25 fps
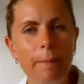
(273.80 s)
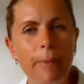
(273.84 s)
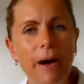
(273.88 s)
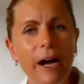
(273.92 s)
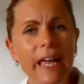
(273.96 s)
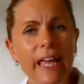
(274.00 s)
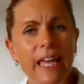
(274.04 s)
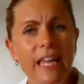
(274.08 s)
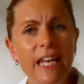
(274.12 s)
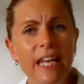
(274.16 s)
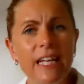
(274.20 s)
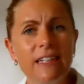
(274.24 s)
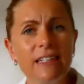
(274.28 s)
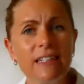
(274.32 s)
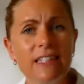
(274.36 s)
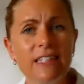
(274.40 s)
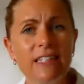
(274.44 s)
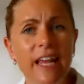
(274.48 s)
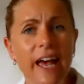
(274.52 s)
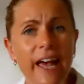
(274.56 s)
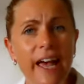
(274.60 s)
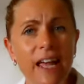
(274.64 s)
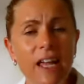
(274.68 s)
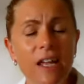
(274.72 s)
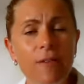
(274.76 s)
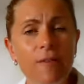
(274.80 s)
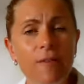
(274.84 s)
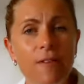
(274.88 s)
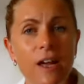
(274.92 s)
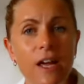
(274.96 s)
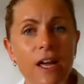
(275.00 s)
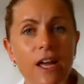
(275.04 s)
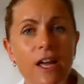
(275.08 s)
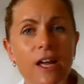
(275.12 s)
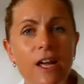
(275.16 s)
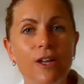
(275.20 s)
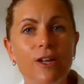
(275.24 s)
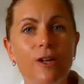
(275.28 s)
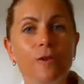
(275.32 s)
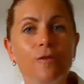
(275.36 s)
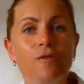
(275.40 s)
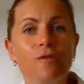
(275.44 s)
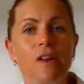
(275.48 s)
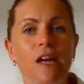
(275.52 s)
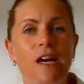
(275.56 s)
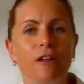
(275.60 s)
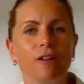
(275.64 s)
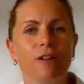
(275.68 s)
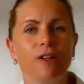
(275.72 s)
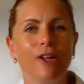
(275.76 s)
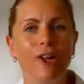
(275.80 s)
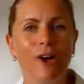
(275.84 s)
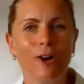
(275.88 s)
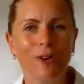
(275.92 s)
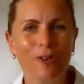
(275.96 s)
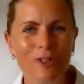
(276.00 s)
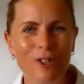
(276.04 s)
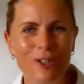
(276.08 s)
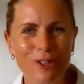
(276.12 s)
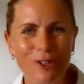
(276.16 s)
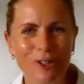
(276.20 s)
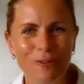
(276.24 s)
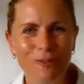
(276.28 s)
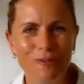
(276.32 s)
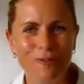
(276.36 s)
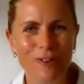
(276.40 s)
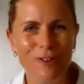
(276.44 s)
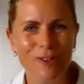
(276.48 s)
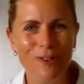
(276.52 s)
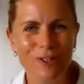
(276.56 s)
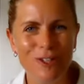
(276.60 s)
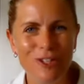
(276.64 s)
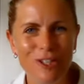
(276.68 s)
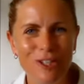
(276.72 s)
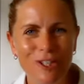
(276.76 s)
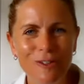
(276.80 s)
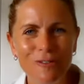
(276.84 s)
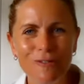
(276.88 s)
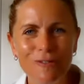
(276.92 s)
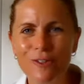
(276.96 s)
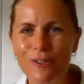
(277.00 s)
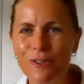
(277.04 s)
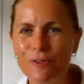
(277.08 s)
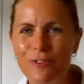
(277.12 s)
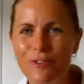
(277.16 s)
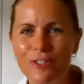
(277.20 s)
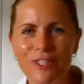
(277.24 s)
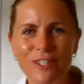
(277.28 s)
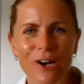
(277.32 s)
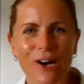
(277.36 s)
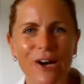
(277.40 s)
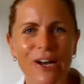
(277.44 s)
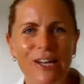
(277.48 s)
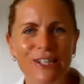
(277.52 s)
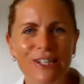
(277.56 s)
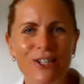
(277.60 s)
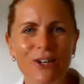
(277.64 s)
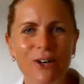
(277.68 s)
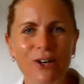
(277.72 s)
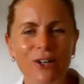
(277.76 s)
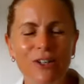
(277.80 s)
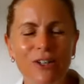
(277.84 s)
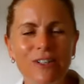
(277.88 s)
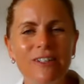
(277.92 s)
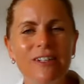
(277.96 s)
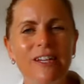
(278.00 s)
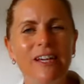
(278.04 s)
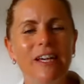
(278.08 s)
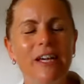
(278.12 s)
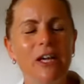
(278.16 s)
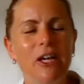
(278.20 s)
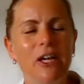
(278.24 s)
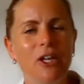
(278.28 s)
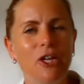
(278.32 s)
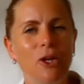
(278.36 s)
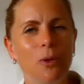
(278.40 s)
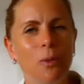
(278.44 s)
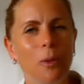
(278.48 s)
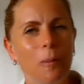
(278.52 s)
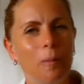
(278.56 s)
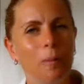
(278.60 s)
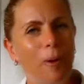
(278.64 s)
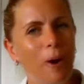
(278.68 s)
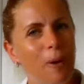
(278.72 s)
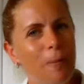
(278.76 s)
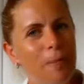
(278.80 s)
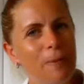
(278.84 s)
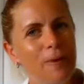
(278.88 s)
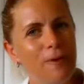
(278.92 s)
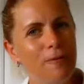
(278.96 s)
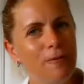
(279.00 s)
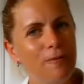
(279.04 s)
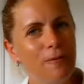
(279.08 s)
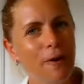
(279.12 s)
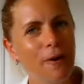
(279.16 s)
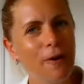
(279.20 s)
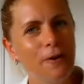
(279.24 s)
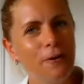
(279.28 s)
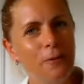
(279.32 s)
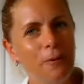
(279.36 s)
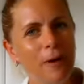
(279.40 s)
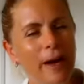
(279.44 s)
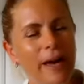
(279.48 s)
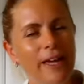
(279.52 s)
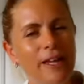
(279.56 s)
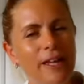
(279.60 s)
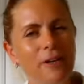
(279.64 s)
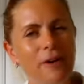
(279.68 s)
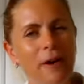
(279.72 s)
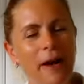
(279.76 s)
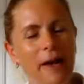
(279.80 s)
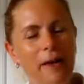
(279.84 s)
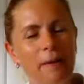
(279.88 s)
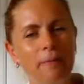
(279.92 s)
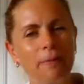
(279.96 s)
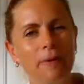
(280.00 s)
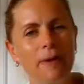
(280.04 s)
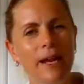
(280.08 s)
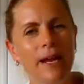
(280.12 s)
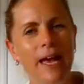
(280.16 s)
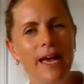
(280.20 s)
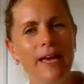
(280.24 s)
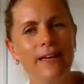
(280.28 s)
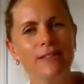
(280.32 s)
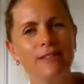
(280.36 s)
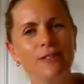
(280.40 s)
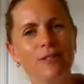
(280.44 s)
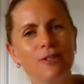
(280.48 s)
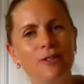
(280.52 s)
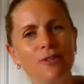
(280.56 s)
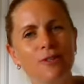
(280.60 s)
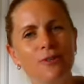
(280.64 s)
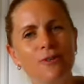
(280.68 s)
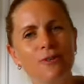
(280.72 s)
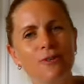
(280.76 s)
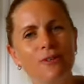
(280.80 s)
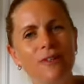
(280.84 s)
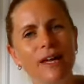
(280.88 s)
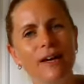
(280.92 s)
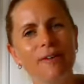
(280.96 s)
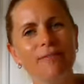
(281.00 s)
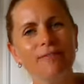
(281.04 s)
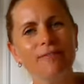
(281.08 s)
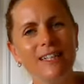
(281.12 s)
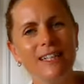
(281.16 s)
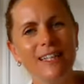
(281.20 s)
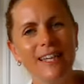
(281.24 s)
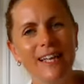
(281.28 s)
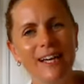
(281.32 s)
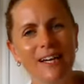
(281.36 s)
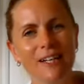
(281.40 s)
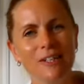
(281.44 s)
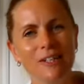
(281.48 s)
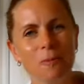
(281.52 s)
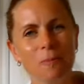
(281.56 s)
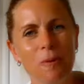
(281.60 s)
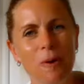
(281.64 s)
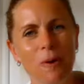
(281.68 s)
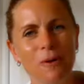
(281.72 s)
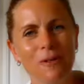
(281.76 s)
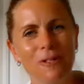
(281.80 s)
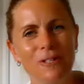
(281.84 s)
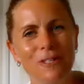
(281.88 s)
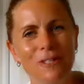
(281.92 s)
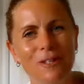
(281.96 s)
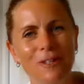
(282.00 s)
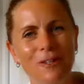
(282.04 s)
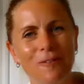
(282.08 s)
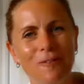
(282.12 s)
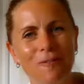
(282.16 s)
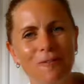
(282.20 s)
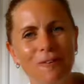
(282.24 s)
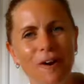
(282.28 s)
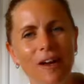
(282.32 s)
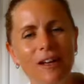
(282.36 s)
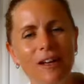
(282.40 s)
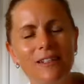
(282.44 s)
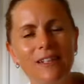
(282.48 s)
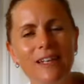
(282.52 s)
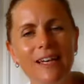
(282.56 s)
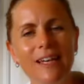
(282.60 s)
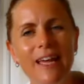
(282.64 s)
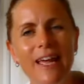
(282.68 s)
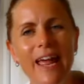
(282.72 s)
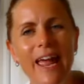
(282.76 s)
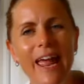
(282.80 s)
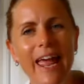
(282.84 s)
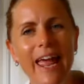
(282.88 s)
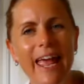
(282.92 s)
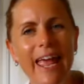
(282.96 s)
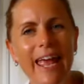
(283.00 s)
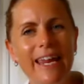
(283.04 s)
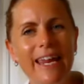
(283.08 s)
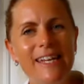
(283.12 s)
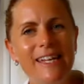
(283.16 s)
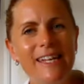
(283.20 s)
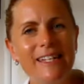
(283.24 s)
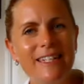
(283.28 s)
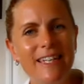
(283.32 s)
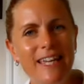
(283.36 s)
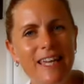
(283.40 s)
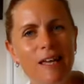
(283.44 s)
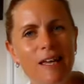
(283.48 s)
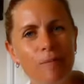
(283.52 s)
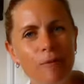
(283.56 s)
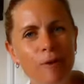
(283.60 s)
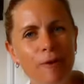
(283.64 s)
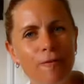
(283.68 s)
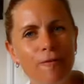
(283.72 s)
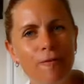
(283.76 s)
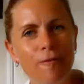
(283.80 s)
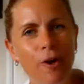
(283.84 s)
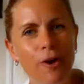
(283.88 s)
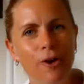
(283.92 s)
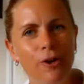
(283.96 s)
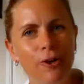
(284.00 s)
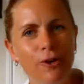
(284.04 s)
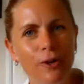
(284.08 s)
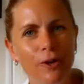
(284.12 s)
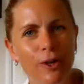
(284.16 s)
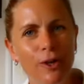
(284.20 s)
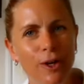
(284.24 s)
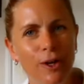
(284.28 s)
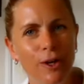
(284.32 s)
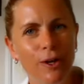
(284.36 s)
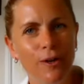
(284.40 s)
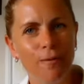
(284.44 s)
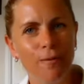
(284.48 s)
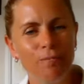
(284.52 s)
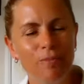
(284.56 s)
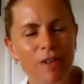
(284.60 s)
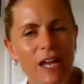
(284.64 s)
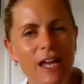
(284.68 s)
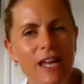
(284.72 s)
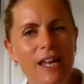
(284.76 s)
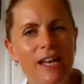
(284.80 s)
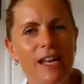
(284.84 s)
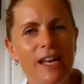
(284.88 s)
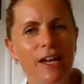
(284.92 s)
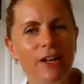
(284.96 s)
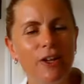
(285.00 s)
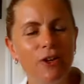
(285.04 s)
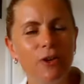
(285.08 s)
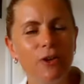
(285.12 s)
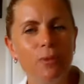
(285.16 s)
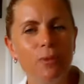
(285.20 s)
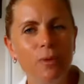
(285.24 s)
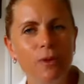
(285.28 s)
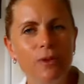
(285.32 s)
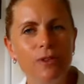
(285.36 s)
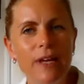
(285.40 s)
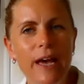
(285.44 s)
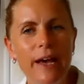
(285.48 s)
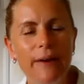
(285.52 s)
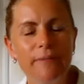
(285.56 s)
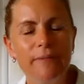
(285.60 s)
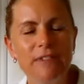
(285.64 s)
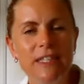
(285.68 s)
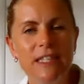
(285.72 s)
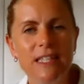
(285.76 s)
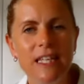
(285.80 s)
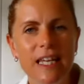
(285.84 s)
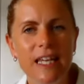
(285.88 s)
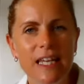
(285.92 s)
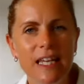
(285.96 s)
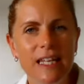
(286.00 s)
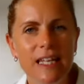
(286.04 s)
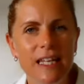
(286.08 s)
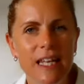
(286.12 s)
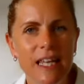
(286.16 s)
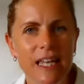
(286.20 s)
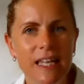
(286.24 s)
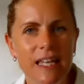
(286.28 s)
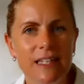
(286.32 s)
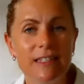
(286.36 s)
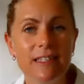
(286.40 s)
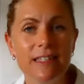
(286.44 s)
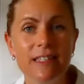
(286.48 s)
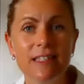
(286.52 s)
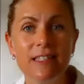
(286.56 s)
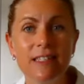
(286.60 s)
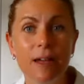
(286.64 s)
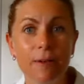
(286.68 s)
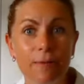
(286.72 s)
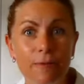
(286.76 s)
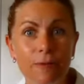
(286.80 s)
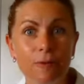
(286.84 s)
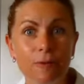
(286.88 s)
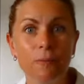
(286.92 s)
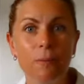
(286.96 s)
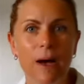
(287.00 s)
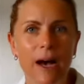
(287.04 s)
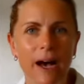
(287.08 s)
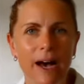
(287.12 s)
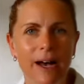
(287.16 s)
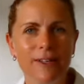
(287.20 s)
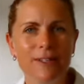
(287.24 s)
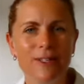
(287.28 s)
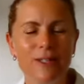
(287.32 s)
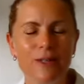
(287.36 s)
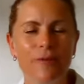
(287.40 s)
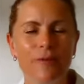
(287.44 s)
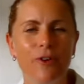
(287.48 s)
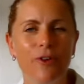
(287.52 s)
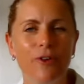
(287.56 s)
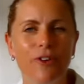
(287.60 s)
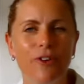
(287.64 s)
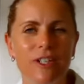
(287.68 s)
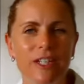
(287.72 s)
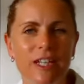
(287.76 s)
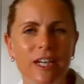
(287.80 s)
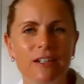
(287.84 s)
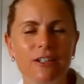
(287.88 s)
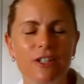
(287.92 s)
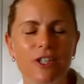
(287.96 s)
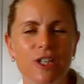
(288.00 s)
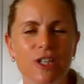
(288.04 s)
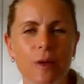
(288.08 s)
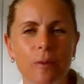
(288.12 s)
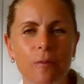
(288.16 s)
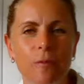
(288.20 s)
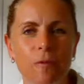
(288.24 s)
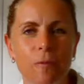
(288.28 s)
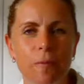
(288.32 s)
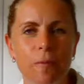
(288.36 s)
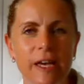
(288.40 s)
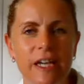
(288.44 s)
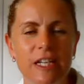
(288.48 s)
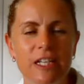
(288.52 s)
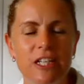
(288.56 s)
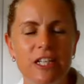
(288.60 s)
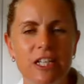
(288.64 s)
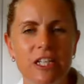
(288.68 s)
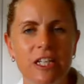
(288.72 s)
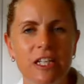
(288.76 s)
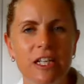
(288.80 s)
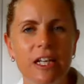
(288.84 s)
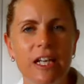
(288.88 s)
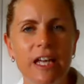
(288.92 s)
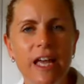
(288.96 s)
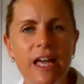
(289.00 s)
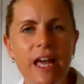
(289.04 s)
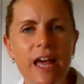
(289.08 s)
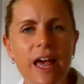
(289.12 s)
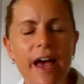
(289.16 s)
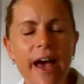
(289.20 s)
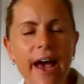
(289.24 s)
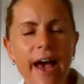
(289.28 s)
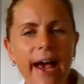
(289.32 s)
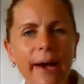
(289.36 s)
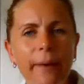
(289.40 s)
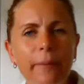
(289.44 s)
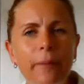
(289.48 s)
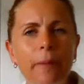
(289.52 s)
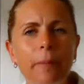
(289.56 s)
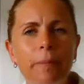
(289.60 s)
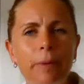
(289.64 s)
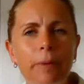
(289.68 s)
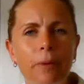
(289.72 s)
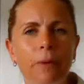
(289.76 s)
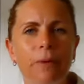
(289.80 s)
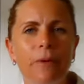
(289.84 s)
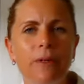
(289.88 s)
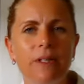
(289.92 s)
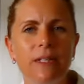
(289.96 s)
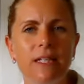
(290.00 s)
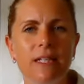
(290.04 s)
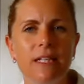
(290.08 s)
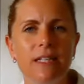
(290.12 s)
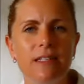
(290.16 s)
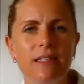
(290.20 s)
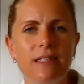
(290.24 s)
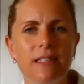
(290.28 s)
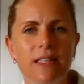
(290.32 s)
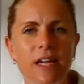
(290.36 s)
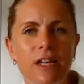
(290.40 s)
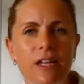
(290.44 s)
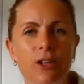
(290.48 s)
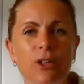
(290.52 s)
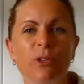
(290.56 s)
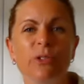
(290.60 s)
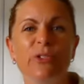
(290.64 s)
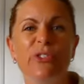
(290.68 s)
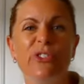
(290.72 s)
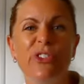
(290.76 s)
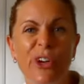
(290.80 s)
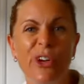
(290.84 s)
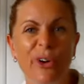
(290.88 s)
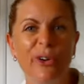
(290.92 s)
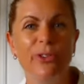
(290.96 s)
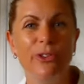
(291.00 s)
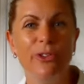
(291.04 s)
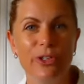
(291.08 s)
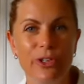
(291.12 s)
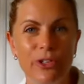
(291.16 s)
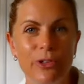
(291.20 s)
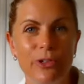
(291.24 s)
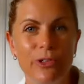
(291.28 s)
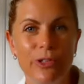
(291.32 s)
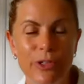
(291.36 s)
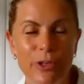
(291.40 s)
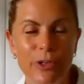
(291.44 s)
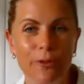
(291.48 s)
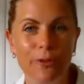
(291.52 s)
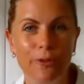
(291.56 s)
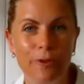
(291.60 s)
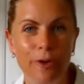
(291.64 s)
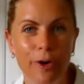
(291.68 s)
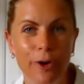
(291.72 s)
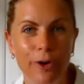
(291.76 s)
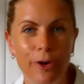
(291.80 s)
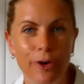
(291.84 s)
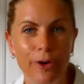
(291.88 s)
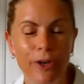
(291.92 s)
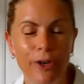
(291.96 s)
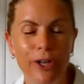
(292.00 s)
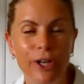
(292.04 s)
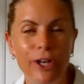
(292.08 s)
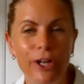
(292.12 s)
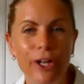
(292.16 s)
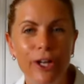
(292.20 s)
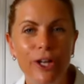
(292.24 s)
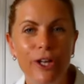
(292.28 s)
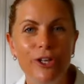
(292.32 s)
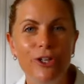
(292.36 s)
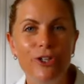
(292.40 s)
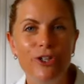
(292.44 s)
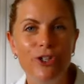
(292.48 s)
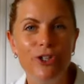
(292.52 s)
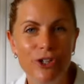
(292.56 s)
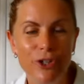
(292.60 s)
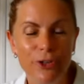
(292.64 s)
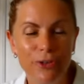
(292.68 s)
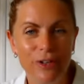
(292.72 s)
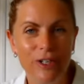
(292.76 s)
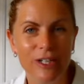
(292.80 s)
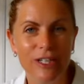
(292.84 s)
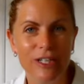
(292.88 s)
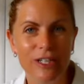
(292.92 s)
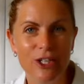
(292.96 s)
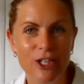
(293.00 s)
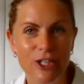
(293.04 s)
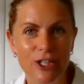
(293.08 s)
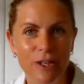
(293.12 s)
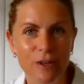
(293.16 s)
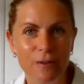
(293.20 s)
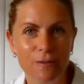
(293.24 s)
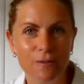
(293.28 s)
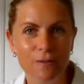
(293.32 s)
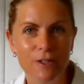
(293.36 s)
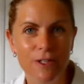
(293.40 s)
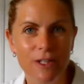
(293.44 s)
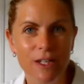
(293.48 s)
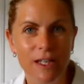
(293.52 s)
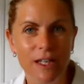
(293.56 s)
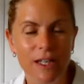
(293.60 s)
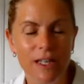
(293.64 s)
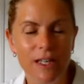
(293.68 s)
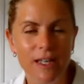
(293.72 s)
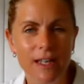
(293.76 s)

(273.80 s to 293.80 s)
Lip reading: By hitting save, you've now logged on for your shift. You've signed on. You would pop your phone away. Your apron has 2 lovely large pockets on the front, handy to keep your phone on you. Now, you would have seen in several parts of your induction information how important it is that you don't use your phone during a shift.